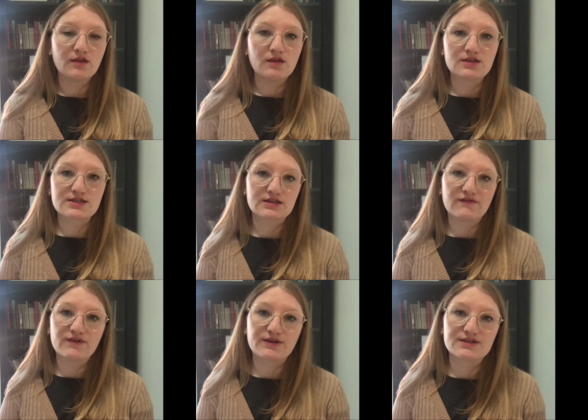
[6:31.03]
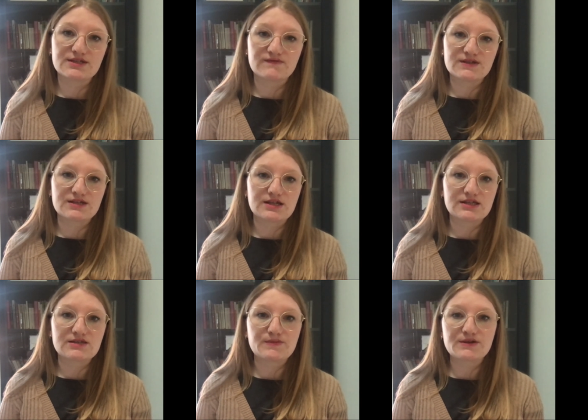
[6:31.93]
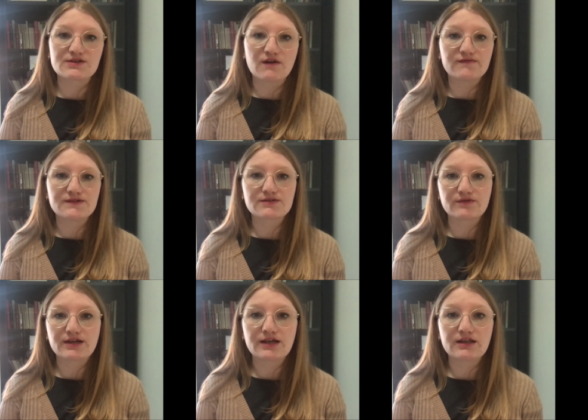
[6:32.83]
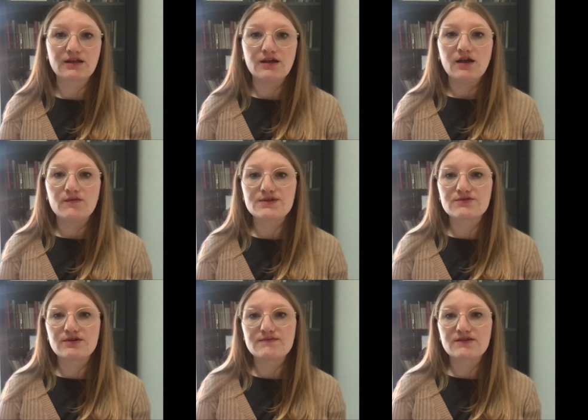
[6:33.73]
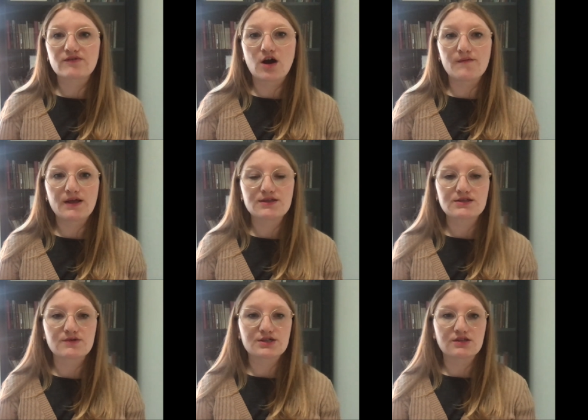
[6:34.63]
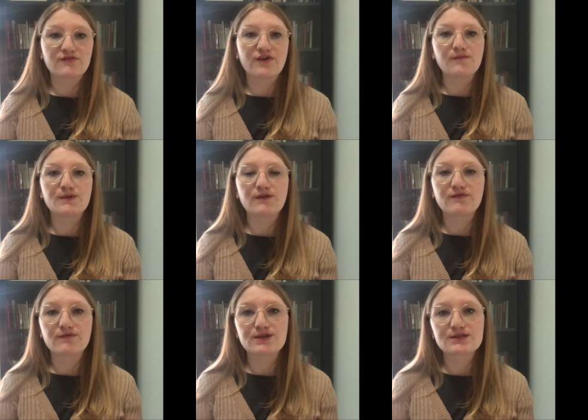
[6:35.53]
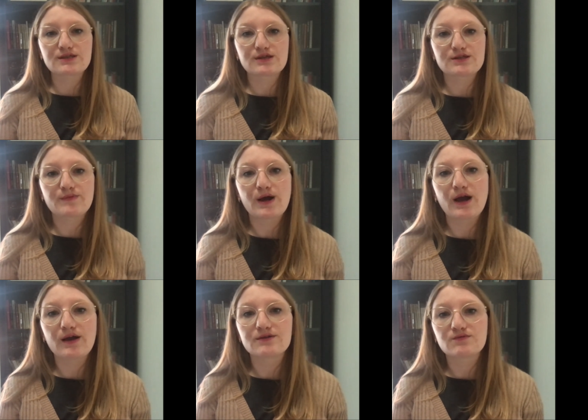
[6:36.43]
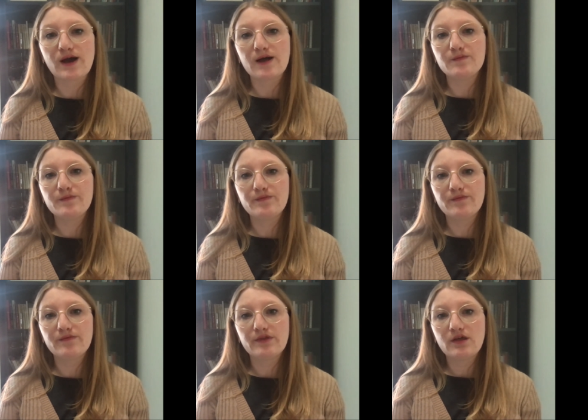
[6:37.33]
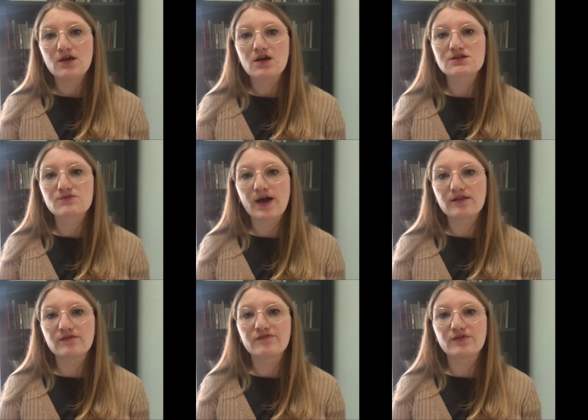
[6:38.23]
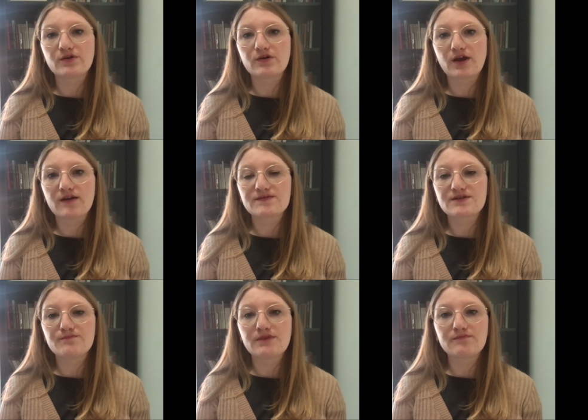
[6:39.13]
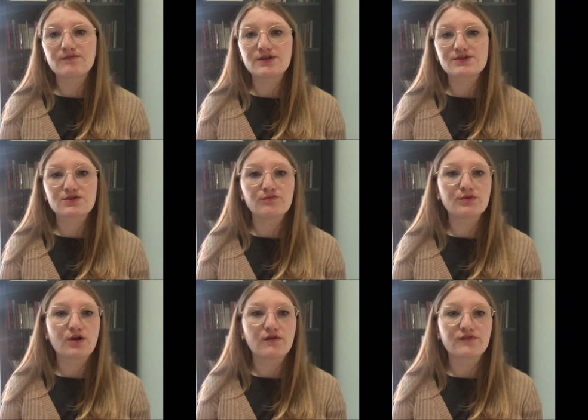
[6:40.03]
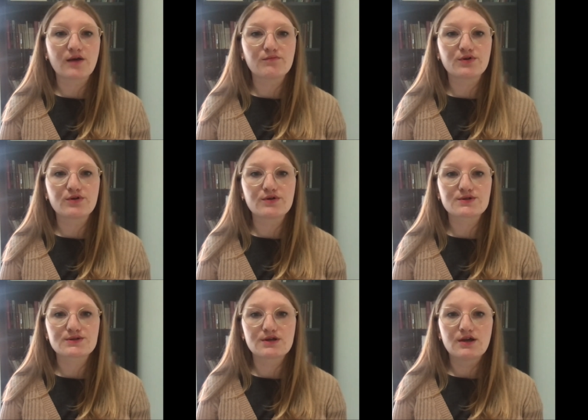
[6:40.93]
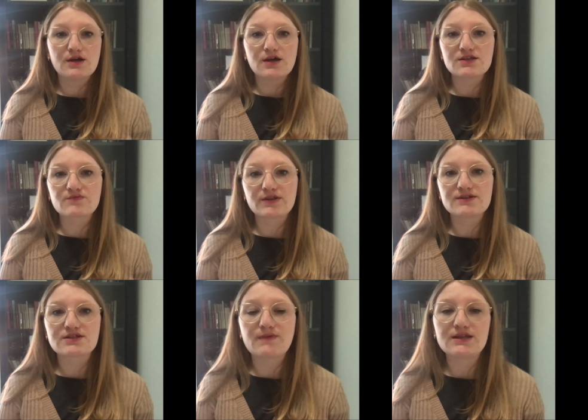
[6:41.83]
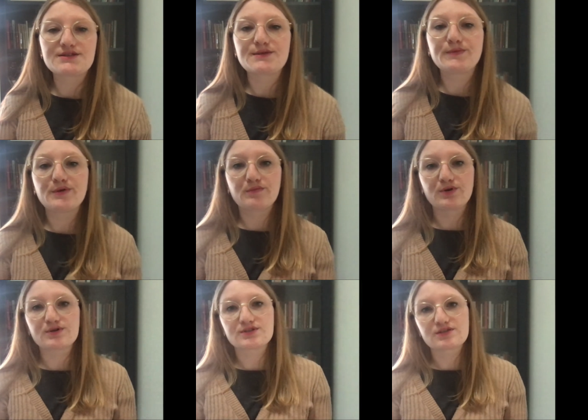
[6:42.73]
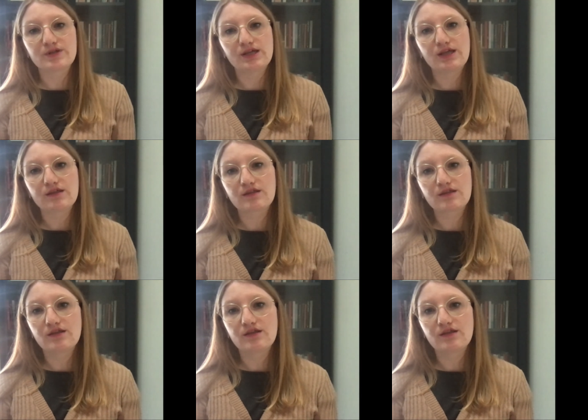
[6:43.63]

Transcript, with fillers: The significance of the scene spills off the screen with streams of comments wishing the family of the recently departed well. A swell of photographs and memories tumble off that post, as well as the many similar posts beneath,